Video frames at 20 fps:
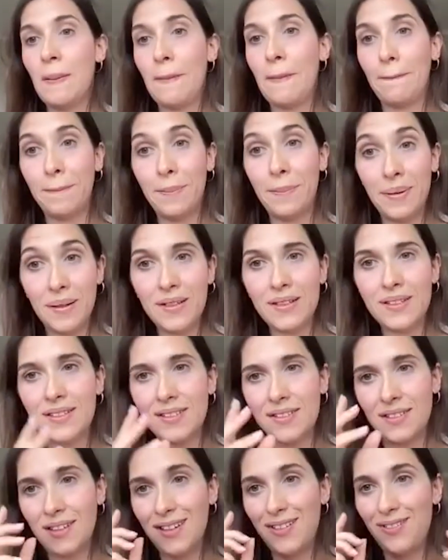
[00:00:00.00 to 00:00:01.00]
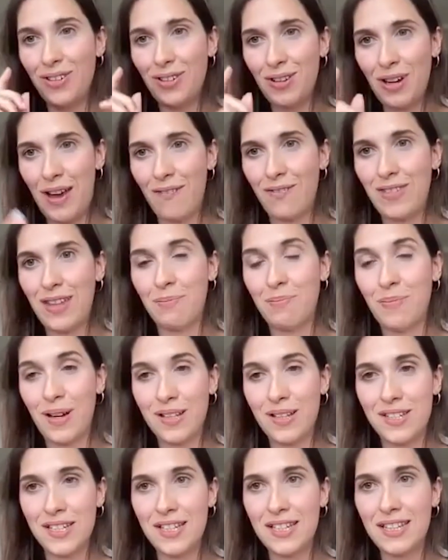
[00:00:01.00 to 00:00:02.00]
But if you have that
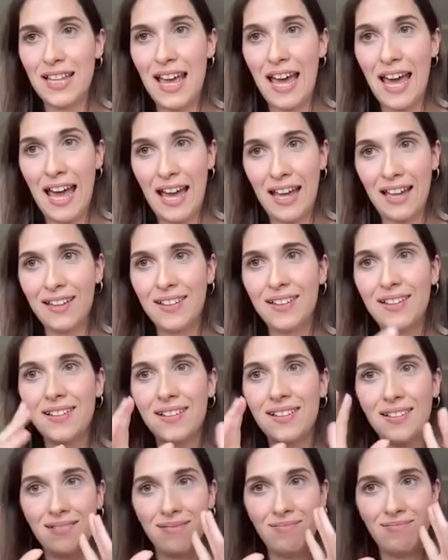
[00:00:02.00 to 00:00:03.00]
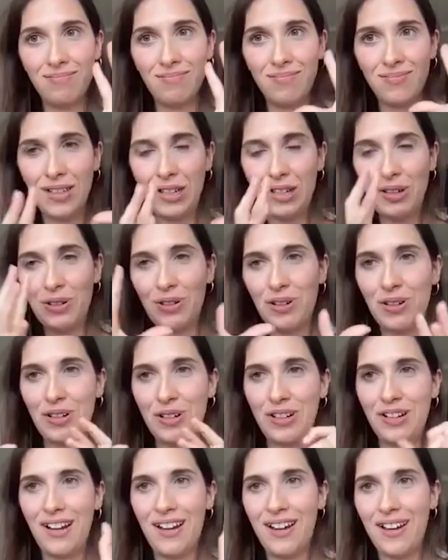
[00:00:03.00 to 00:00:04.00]
budget and
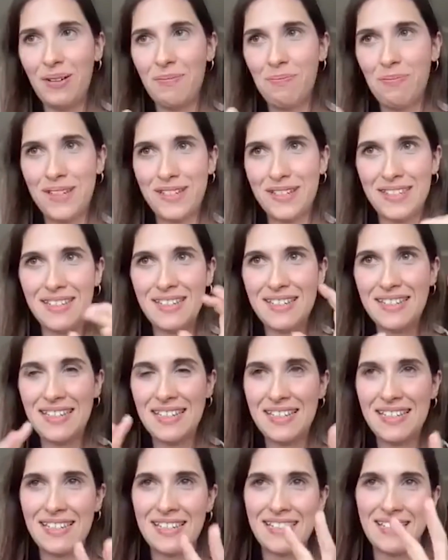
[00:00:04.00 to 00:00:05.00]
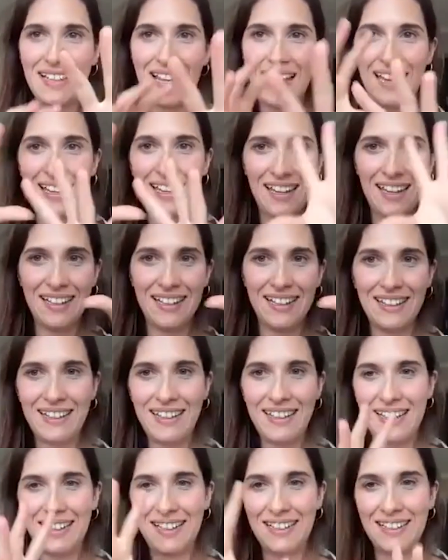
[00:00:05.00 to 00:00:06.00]
your business is like in
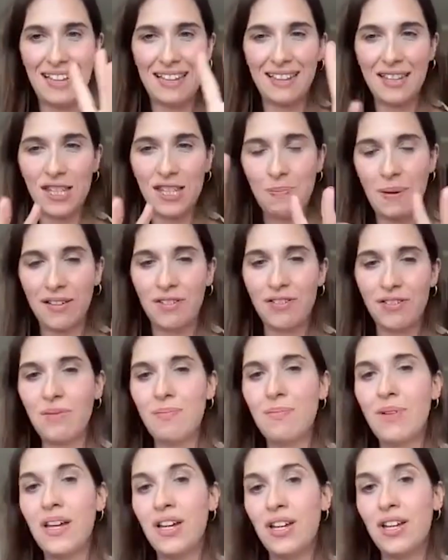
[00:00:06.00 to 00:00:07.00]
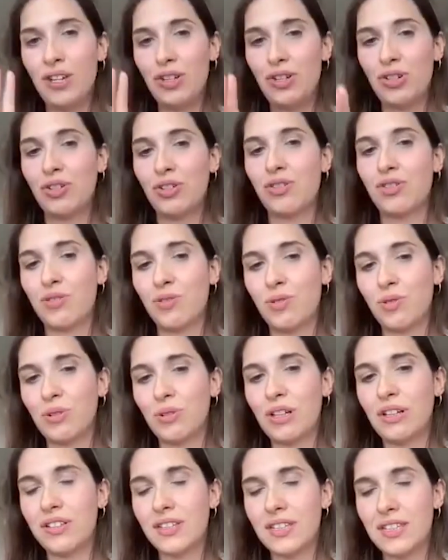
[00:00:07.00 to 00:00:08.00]
that spectrum, you should
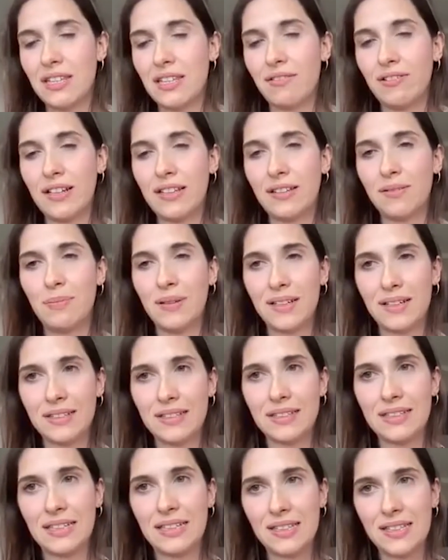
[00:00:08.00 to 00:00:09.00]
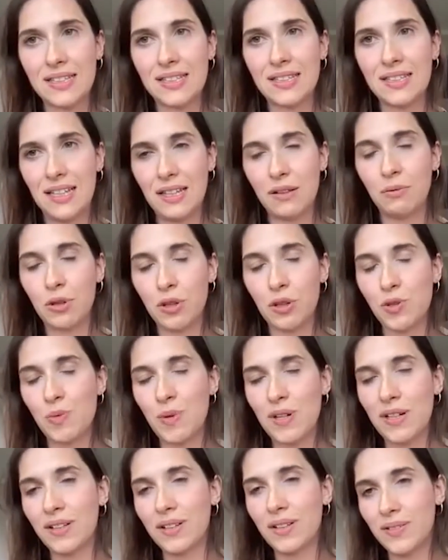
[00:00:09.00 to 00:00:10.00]
truly consider it because it works
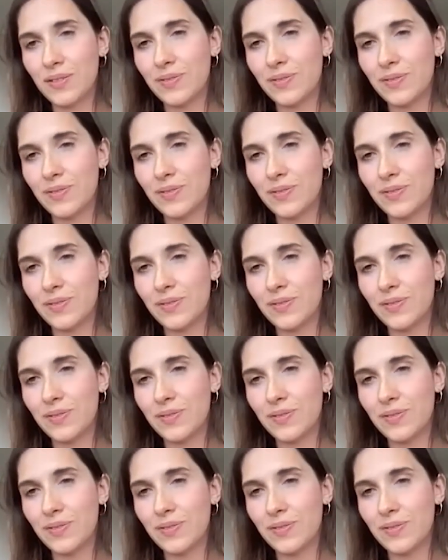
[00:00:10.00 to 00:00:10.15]
well.